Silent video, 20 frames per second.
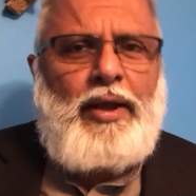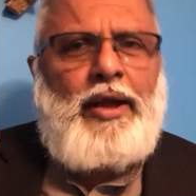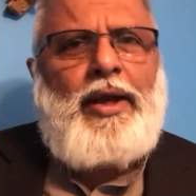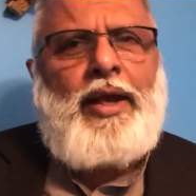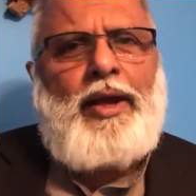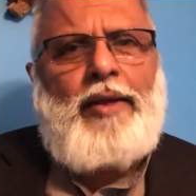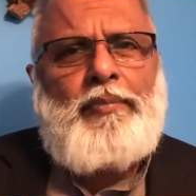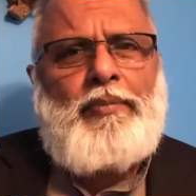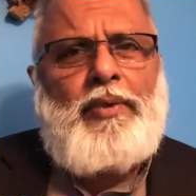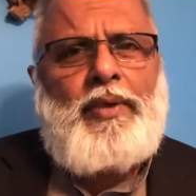
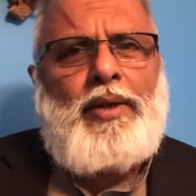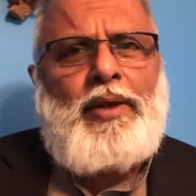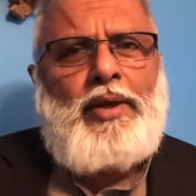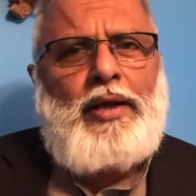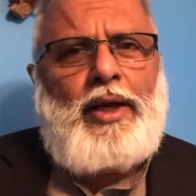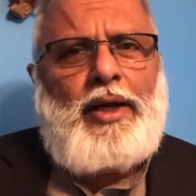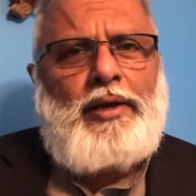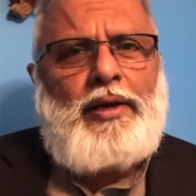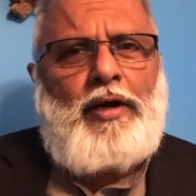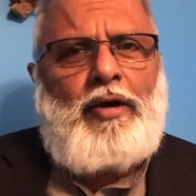and
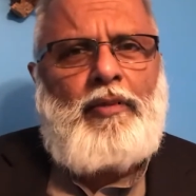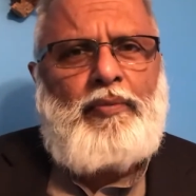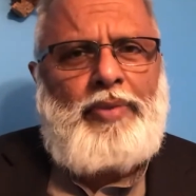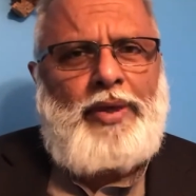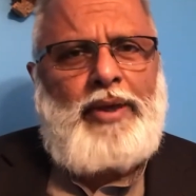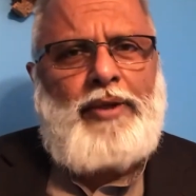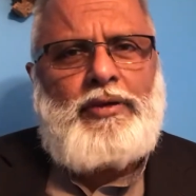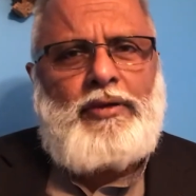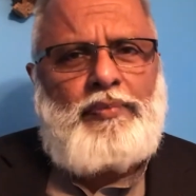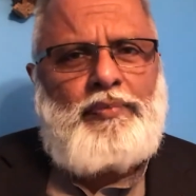are now
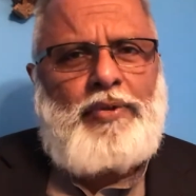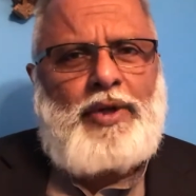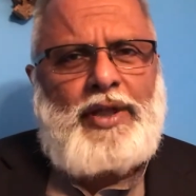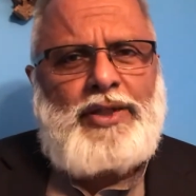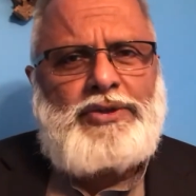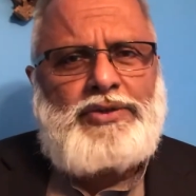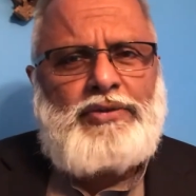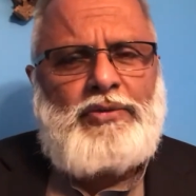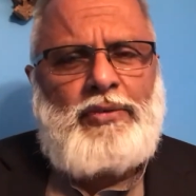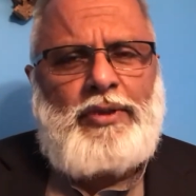paying the
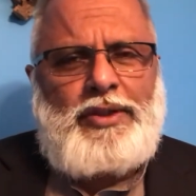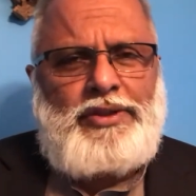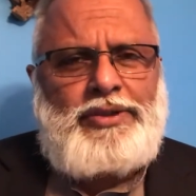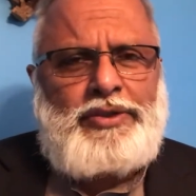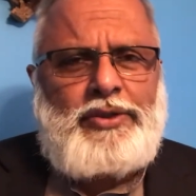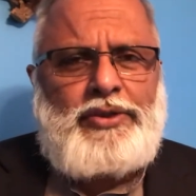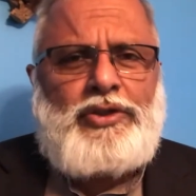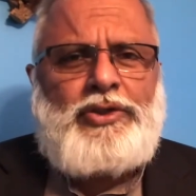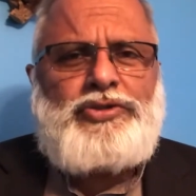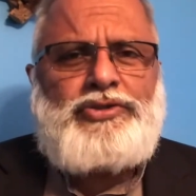price of
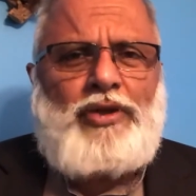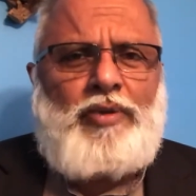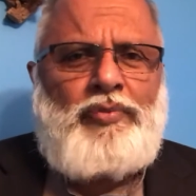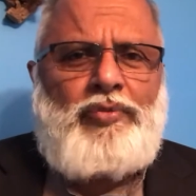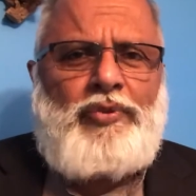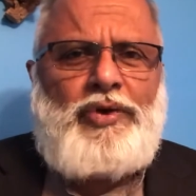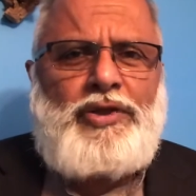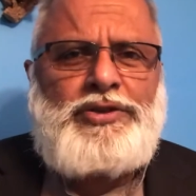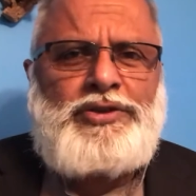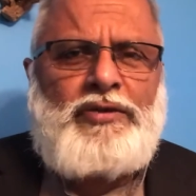eternal
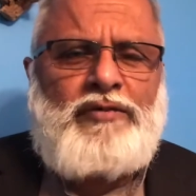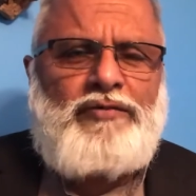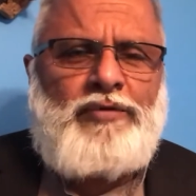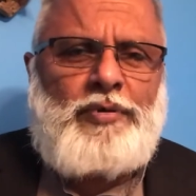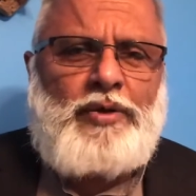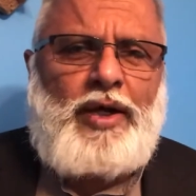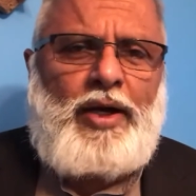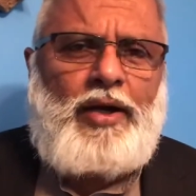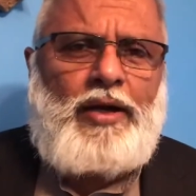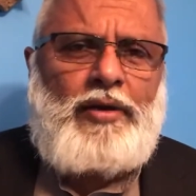separation from
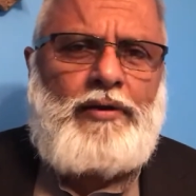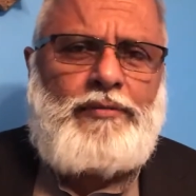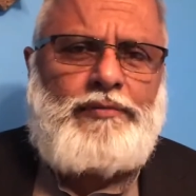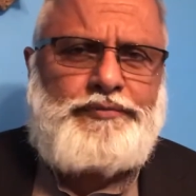God.